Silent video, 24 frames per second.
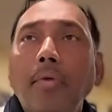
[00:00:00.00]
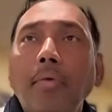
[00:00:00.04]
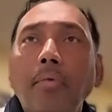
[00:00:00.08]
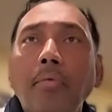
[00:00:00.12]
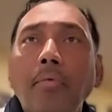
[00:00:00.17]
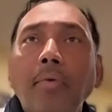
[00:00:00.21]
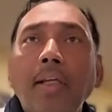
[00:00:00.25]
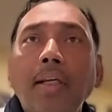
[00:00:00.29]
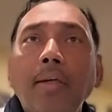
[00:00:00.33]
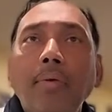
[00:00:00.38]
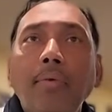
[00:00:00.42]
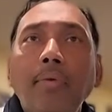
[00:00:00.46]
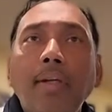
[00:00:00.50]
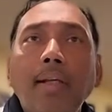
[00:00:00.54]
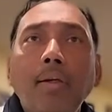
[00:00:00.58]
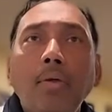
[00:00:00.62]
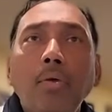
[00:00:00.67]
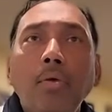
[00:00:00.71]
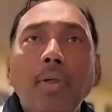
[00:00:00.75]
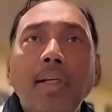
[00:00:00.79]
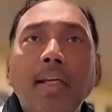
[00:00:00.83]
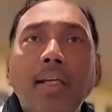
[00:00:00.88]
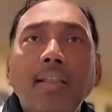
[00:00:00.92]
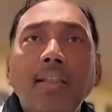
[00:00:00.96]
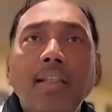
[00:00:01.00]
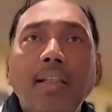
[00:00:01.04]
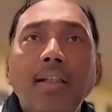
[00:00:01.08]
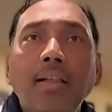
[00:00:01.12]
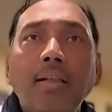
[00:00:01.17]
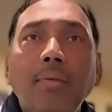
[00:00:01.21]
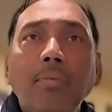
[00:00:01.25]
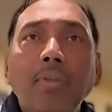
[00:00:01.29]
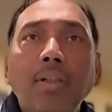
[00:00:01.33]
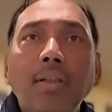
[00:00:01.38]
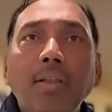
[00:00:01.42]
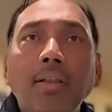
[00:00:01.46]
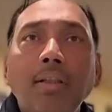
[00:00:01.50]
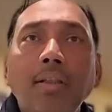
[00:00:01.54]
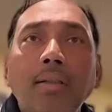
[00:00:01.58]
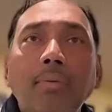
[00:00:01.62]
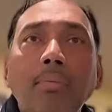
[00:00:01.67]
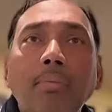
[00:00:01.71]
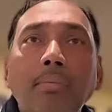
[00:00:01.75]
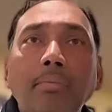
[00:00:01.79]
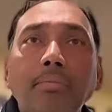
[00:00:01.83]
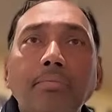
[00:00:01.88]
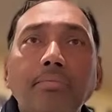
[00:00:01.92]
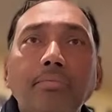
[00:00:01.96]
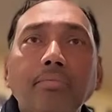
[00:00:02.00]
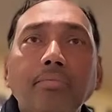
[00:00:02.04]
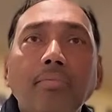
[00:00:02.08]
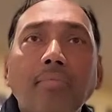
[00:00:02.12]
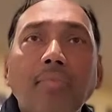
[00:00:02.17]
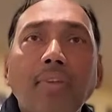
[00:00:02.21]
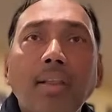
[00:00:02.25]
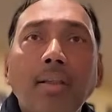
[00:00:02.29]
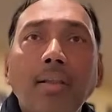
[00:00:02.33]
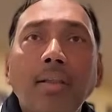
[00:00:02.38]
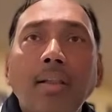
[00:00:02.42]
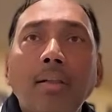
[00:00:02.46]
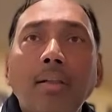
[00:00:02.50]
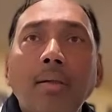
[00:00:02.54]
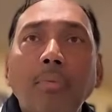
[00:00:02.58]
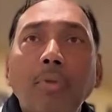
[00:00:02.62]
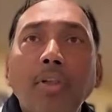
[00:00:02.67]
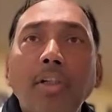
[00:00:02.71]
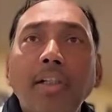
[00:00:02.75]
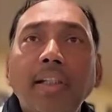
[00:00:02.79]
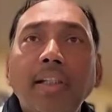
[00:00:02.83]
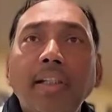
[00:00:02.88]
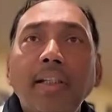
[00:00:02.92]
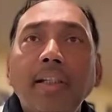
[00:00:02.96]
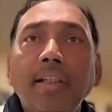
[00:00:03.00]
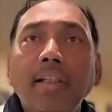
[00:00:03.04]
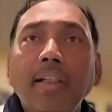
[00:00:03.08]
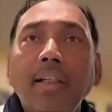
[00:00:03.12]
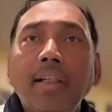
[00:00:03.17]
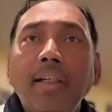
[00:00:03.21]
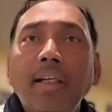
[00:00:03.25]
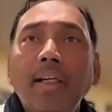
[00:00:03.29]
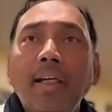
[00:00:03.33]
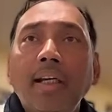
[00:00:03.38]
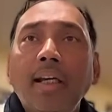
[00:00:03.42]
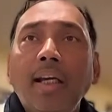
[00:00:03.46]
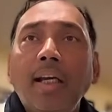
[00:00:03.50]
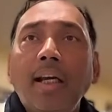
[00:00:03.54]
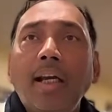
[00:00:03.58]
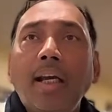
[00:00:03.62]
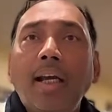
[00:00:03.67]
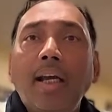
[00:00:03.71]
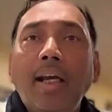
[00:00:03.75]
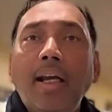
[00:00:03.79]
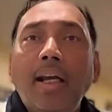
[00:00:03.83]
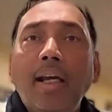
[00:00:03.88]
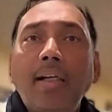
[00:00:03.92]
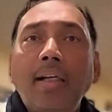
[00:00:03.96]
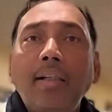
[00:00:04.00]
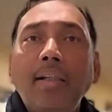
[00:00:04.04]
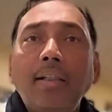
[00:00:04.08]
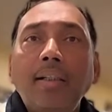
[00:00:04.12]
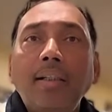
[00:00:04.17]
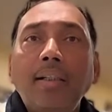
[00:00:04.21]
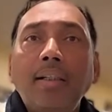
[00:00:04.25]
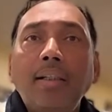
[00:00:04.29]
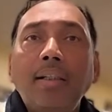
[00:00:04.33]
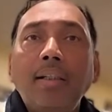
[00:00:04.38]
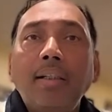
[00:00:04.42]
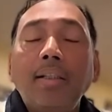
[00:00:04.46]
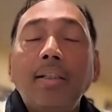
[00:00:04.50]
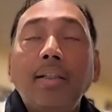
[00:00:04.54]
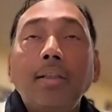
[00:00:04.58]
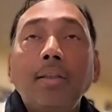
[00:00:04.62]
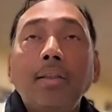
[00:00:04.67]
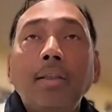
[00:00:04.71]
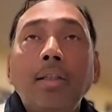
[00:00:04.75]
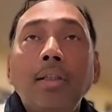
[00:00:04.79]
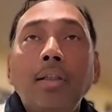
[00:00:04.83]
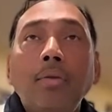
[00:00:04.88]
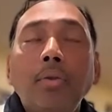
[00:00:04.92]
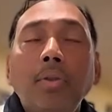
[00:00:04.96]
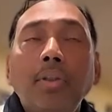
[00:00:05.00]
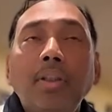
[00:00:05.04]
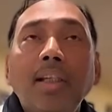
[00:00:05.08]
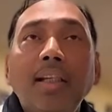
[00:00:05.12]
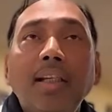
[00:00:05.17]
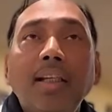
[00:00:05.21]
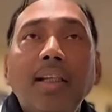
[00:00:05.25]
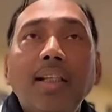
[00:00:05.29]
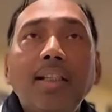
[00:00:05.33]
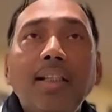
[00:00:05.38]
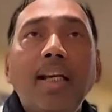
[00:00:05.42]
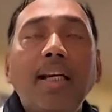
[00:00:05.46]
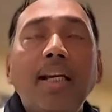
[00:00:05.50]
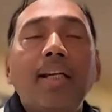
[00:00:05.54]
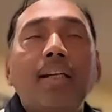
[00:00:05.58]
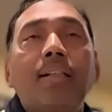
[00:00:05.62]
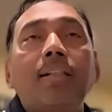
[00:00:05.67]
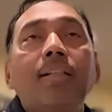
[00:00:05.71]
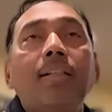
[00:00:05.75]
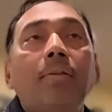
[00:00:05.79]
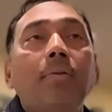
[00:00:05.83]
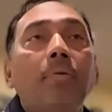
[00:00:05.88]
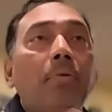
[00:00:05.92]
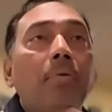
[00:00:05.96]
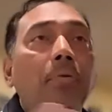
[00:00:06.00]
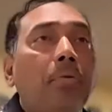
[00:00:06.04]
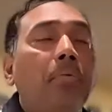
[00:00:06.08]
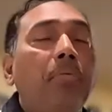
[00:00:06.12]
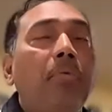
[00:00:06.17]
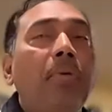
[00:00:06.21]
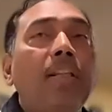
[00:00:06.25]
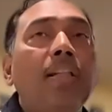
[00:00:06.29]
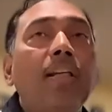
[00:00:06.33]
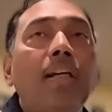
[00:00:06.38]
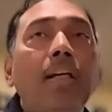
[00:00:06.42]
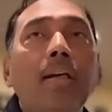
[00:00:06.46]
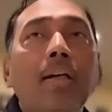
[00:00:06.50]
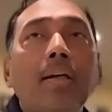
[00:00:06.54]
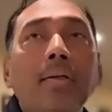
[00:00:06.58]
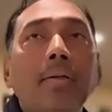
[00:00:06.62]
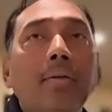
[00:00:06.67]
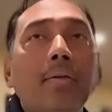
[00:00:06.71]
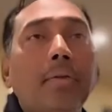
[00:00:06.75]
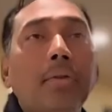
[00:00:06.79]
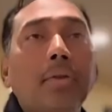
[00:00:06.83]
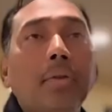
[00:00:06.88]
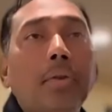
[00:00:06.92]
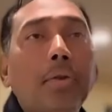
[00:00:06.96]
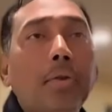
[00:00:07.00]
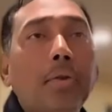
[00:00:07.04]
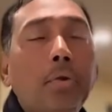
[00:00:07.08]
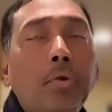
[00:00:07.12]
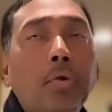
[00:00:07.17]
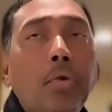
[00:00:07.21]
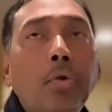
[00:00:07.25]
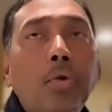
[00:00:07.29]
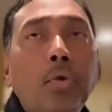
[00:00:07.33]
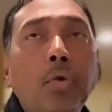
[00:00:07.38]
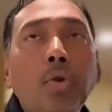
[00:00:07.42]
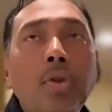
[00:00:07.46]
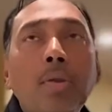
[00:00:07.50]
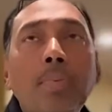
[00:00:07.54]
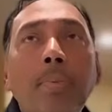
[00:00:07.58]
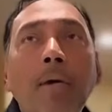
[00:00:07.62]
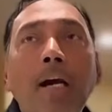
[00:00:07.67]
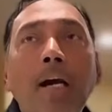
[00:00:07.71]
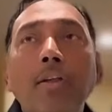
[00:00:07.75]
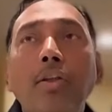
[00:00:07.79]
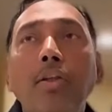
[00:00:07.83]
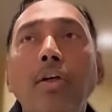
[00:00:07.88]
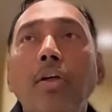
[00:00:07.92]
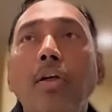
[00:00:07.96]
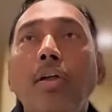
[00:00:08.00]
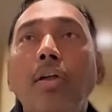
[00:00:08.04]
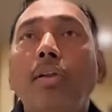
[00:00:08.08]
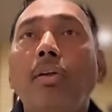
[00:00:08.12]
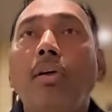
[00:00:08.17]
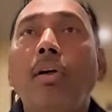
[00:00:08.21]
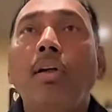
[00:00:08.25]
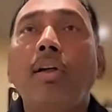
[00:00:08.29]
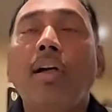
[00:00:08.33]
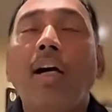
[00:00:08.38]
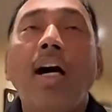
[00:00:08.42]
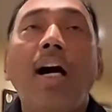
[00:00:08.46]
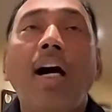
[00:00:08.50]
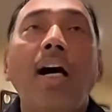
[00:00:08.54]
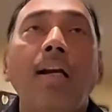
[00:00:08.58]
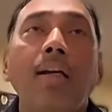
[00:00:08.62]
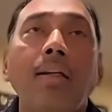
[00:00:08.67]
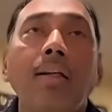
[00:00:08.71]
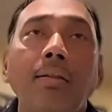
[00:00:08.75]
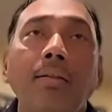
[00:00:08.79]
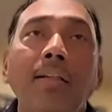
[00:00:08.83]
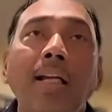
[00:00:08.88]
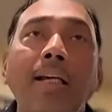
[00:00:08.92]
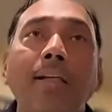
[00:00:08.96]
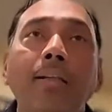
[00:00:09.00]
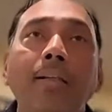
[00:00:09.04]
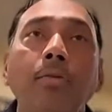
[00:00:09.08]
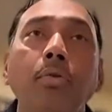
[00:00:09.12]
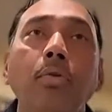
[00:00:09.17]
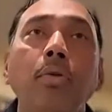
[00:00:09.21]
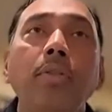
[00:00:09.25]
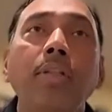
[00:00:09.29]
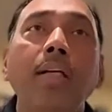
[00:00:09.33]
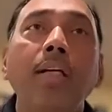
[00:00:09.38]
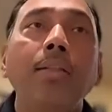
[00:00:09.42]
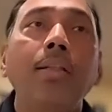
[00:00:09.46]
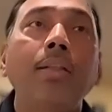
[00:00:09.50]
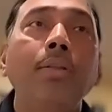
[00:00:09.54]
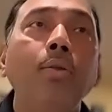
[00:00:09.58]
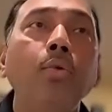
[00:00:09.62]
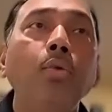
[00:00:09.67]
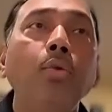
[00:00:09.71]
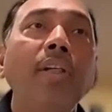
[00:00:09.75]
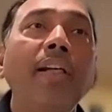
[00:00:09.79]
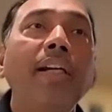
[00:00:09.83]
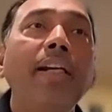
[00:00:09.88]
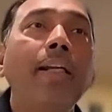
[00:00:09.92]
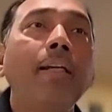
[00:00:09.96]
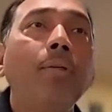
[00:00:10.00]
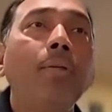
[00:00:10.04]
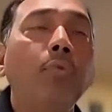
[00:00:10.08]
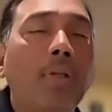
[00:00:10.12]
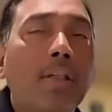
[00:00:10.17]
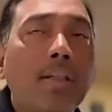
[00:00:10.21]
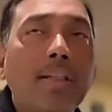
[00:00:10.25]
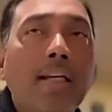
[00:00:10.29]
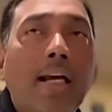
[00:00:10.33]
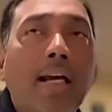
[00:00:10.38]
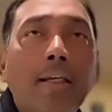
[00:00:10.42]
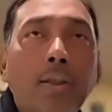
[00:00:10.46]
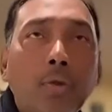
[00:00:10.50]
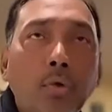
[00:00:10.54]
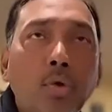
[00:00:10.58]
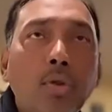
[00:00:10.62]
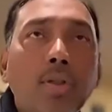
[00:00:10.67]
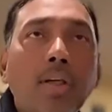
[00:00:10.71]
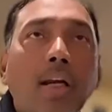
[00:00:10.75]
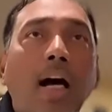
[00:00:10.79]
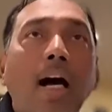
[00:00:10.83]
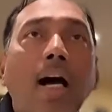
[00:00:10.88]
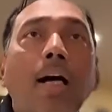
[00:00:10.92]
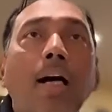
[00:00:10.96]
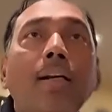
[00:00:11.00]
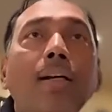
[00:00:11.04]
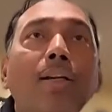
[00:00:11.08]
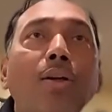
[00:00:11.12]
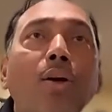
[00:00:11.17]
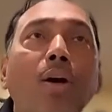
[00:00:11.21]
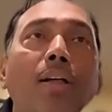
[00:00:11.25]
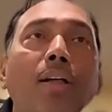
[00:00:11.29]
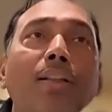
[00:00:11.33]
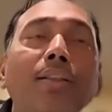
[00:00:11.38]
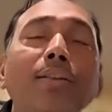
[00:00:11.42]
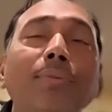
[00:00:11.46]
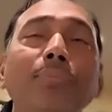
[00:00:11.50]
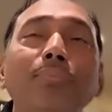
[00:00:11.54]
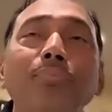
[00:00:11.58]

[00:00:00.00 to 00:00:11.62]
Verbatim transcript: very well known, I think, among uh, the community. And uh, the good thing is like whether you use Python or R, like those are the two leading ones. I use R a lot,